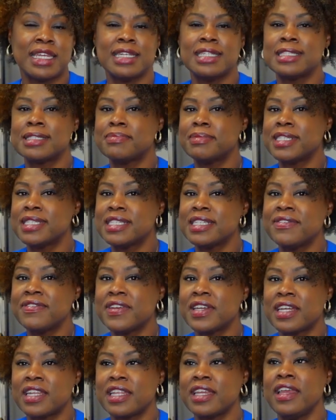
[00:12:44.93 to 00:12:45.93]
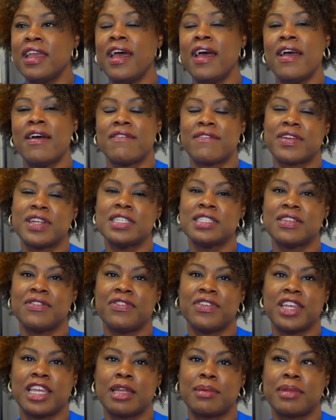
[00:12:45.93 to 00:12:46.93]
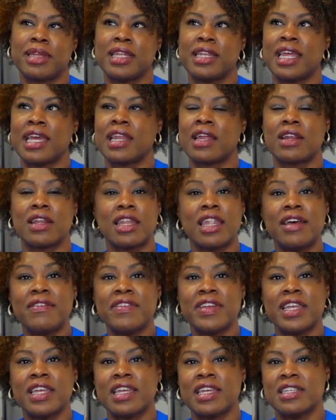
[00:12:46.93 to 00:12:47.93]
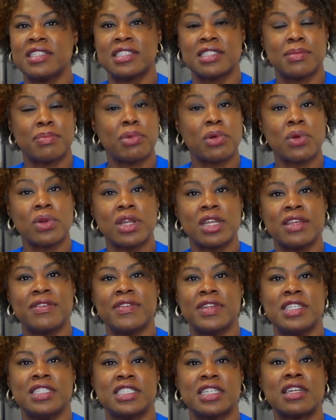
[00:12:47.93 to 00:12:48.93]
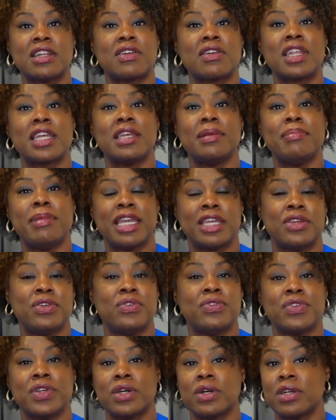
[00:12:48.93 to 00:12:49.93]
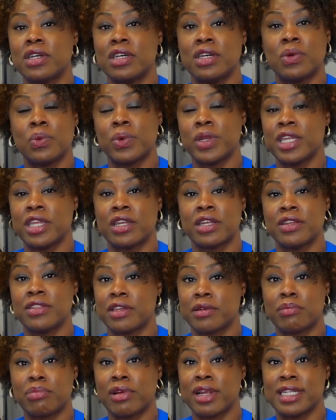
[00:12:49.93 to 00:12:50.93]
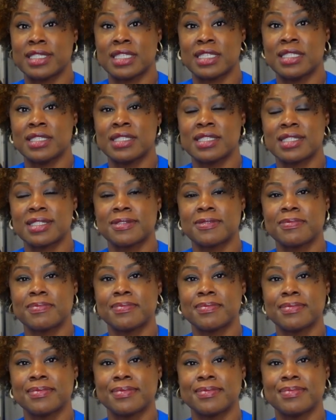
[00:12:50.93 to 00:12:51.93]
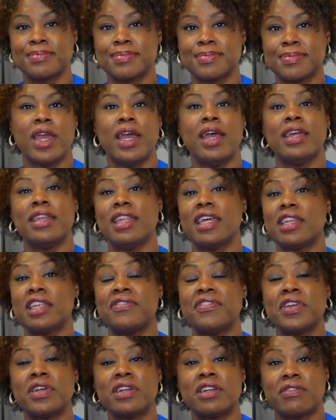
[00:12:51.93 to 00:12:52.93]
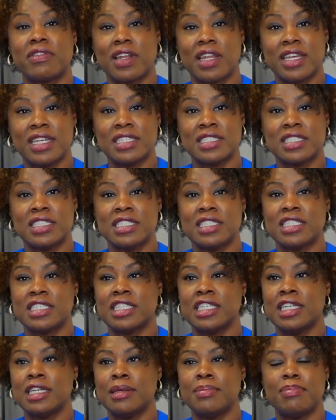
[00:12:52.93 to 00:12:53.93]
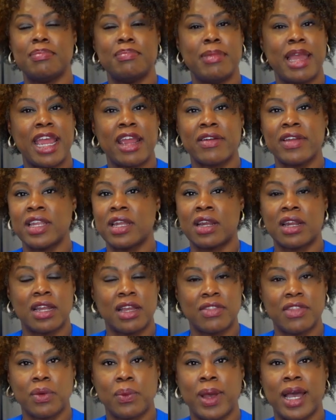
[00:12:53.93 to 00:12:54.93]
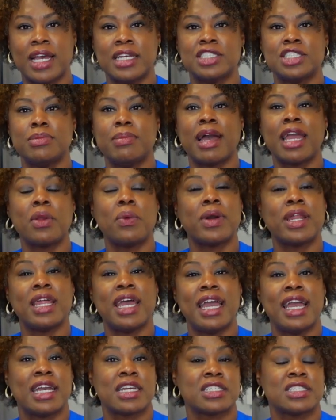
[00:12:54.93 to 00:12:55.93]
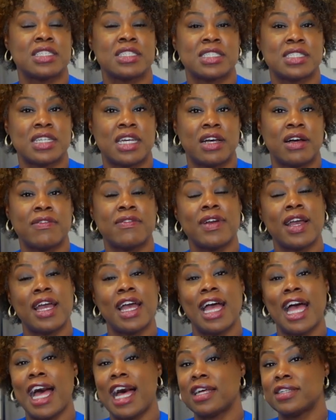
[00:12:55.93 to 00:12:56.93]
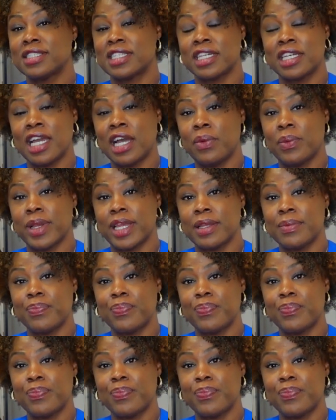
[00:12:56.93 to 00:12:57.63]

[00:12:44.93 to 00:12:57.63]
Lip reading: And specifically, friends and family that are loving and supportive and generally make you feel good when you're in their presence. Now, if you're in a relationship, married or otherwise, you might want to ask yourself, how's it going?